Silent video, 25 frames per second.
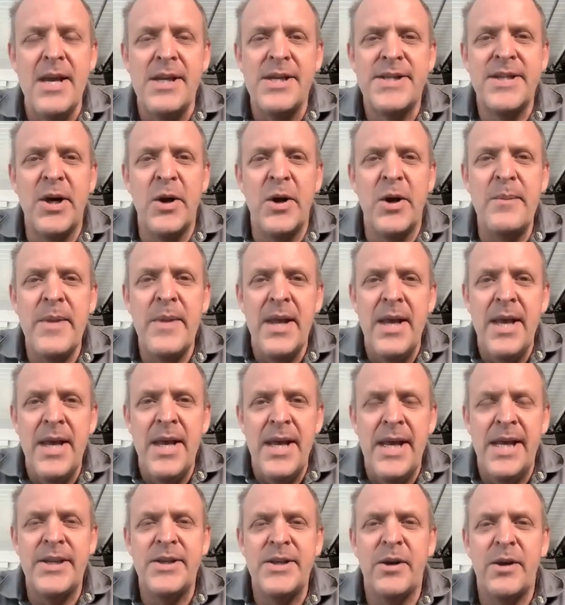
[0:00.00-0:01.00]
So
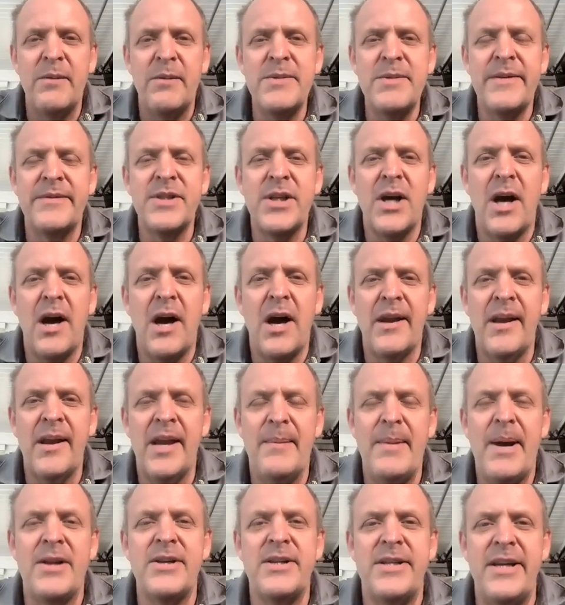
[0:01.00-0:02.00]
in terms of talking
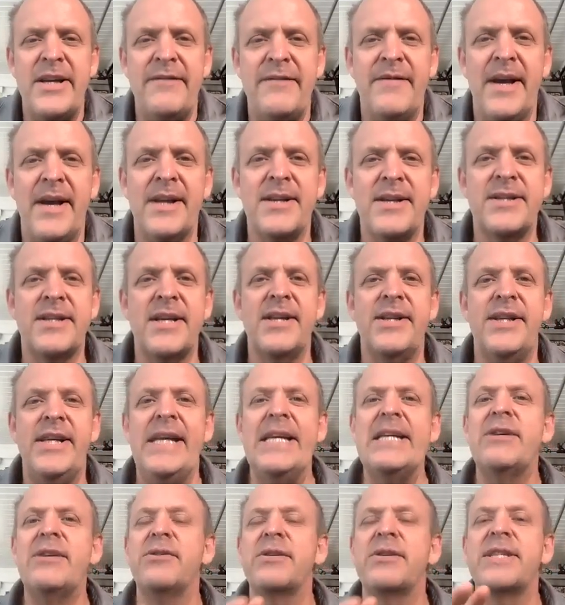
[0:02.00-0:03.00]
about defense,
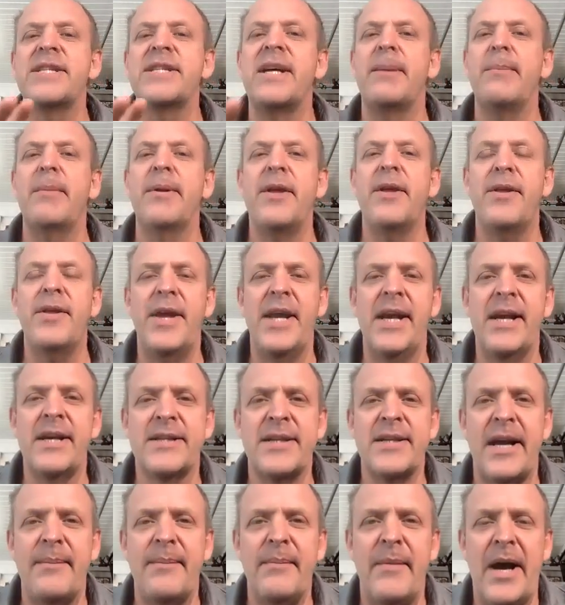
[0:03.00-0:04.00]
these are some of the
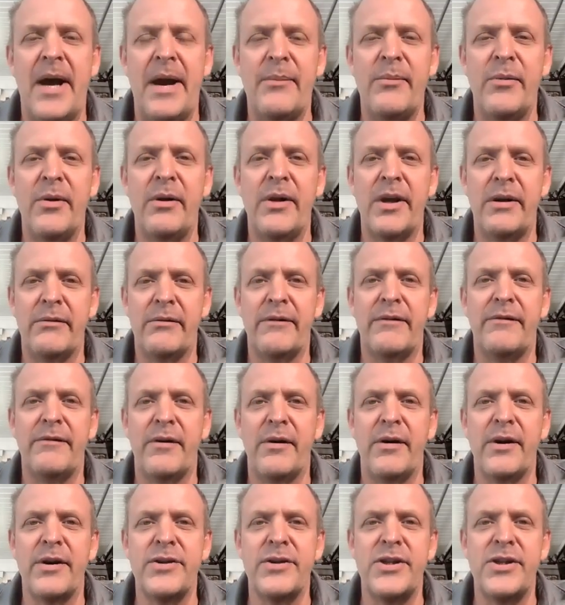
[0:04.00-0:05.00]
things I'm really
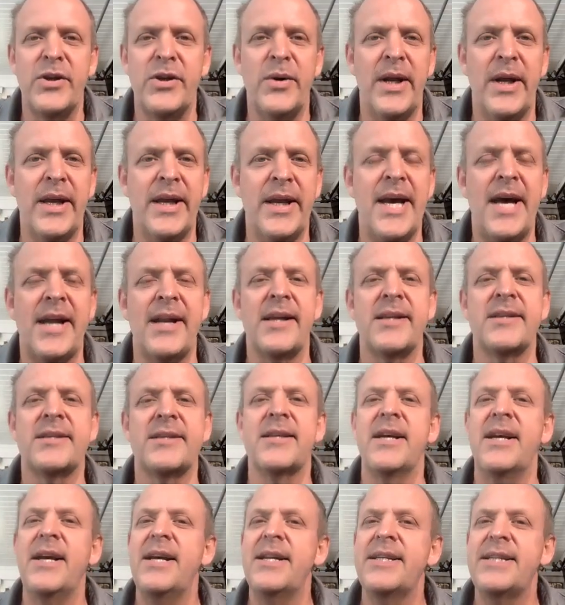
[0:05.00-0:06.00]
referring to. And again,
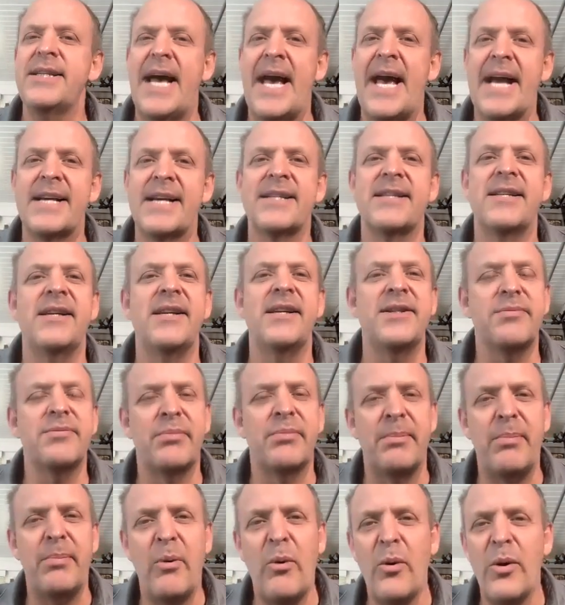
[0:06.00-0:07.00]
it's taxes,
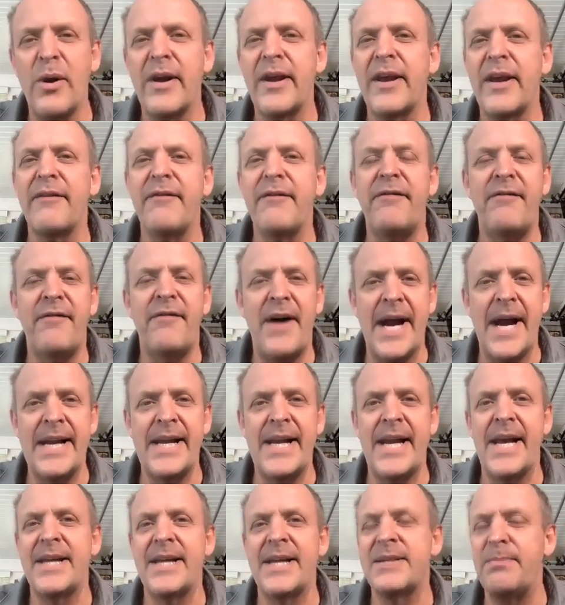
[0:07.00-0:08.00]
reporting,
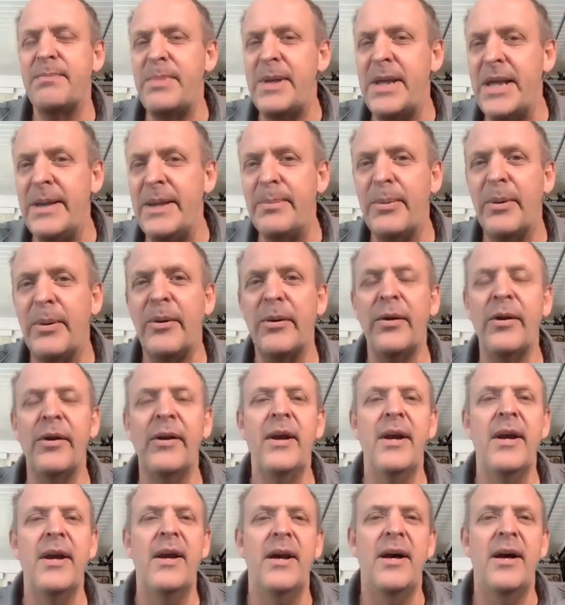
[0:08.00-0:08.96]
finance, people,